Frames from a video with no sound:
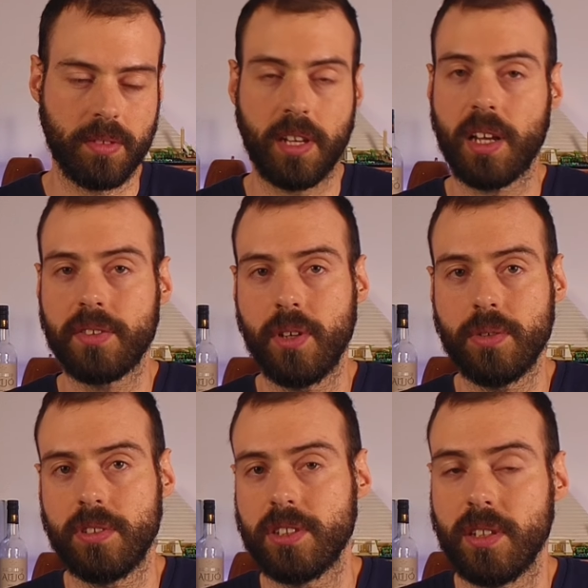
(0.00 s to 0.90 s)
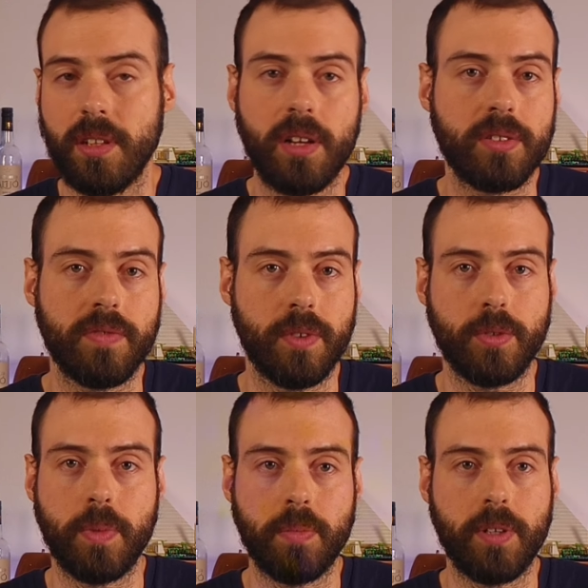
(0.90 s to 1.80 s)
God knows there's a lot of those
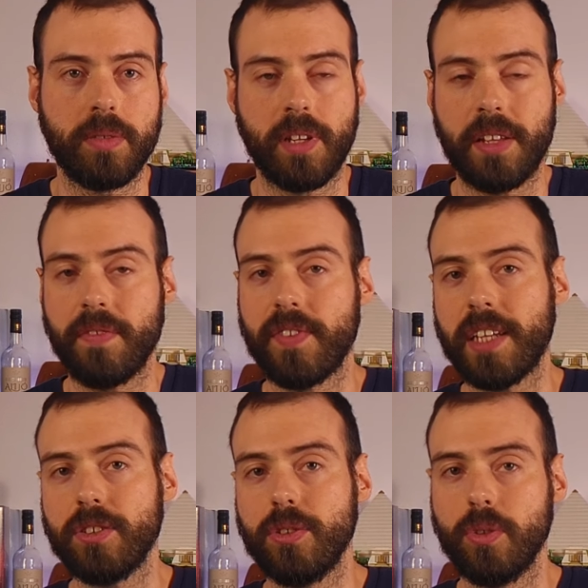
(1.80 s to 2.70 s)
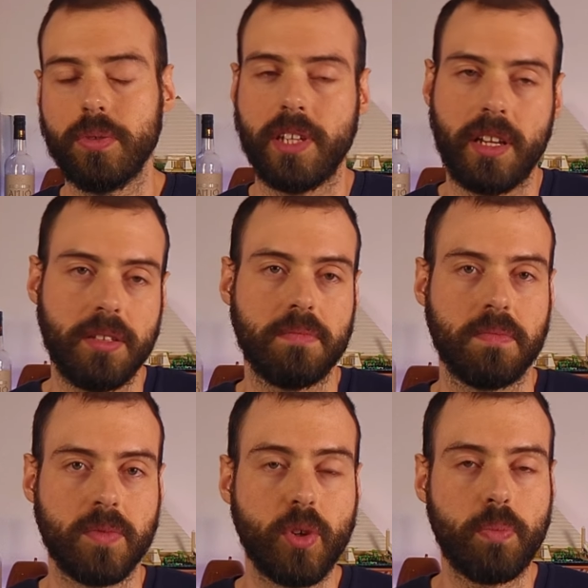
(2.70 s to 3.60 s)
people. And if that's you, then
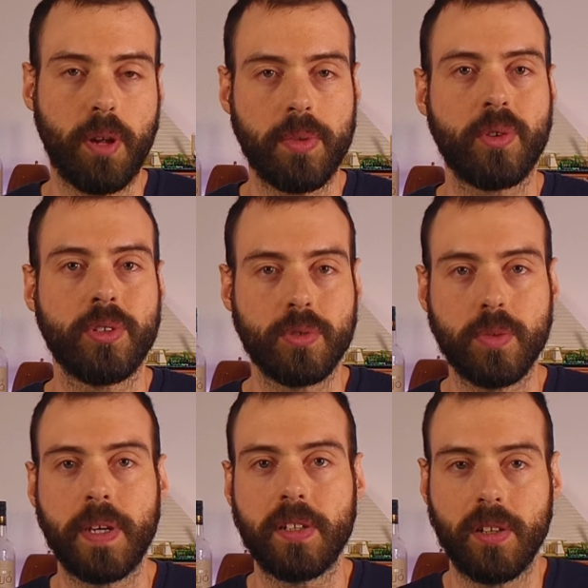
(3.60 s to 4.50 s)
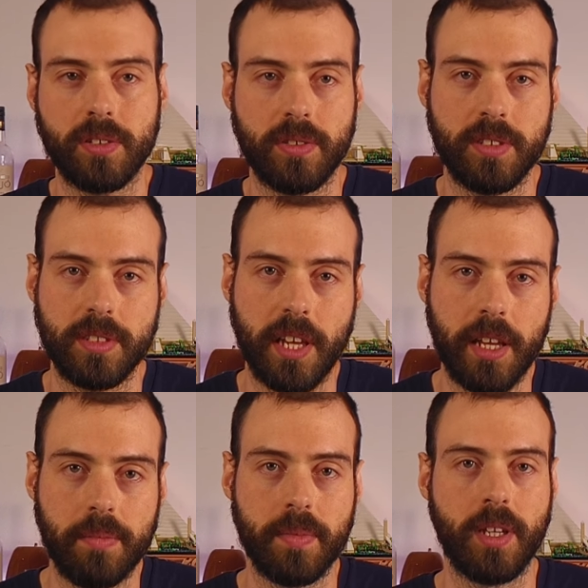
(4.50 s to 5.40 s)
you're probably going to spend a lot on this
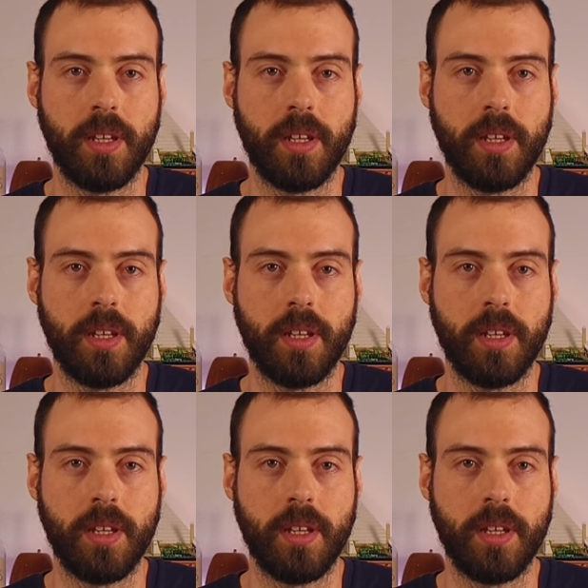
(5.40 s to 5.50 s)
game.